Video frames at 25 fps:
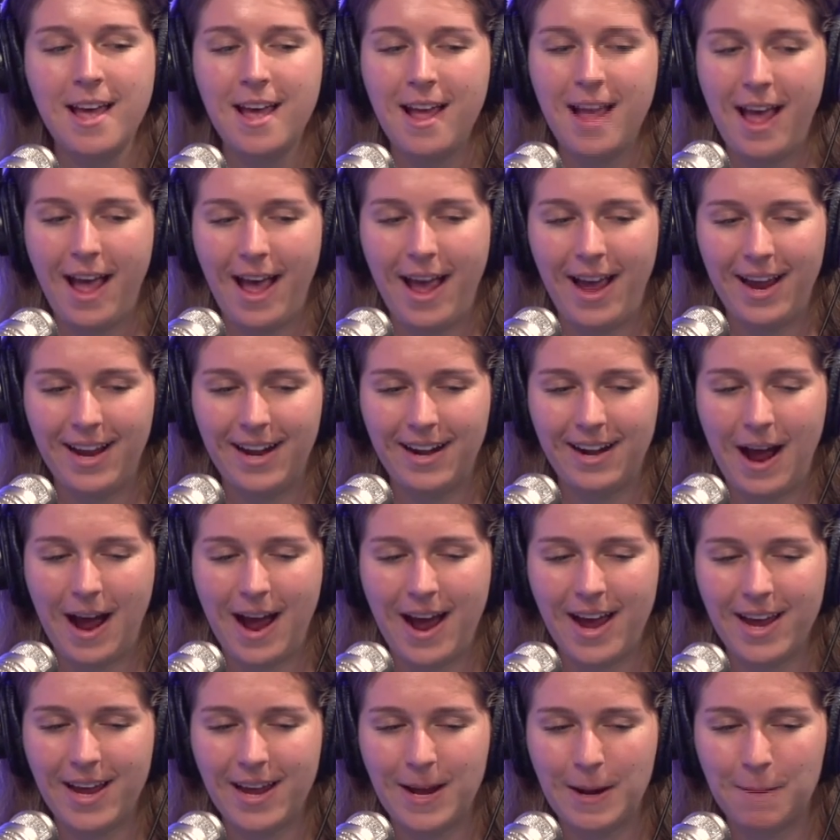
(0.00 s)
And
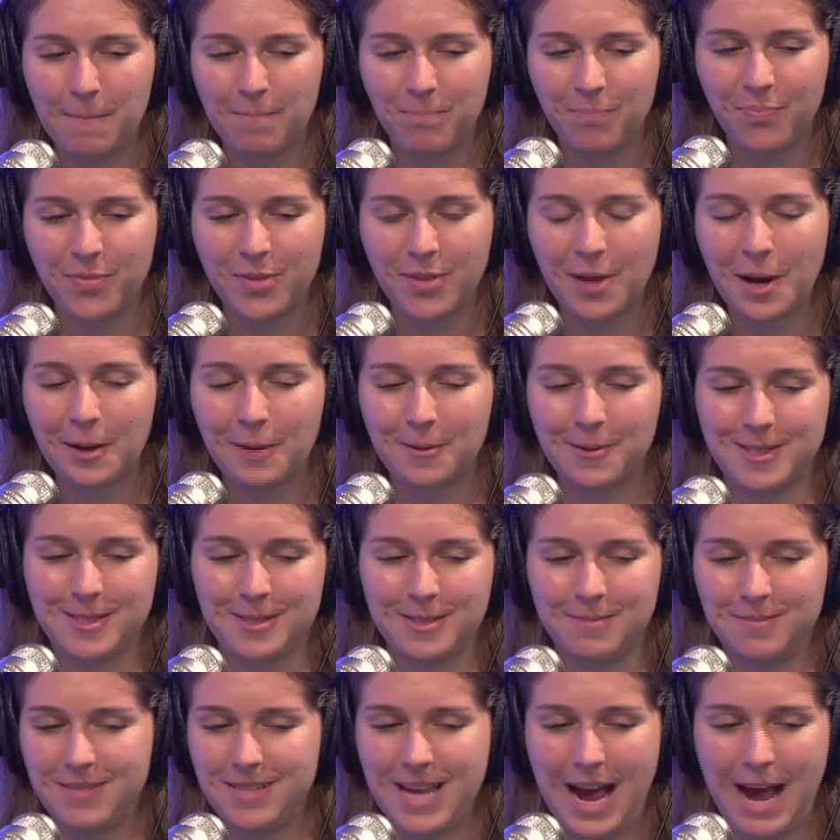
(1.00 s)
I thought it
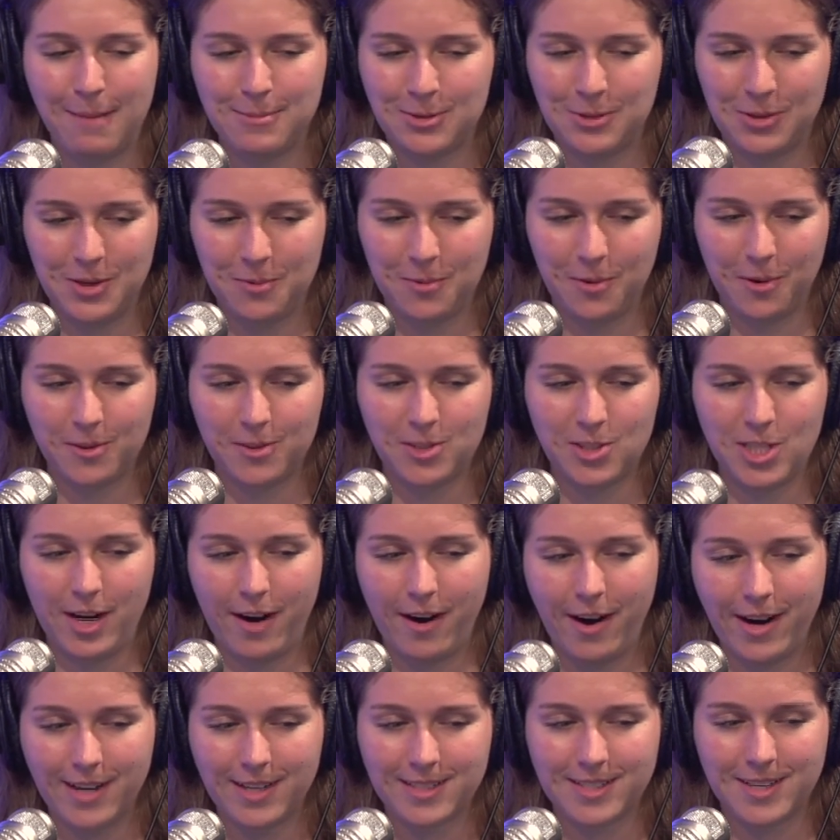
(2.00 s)
was absolutely worth sharing.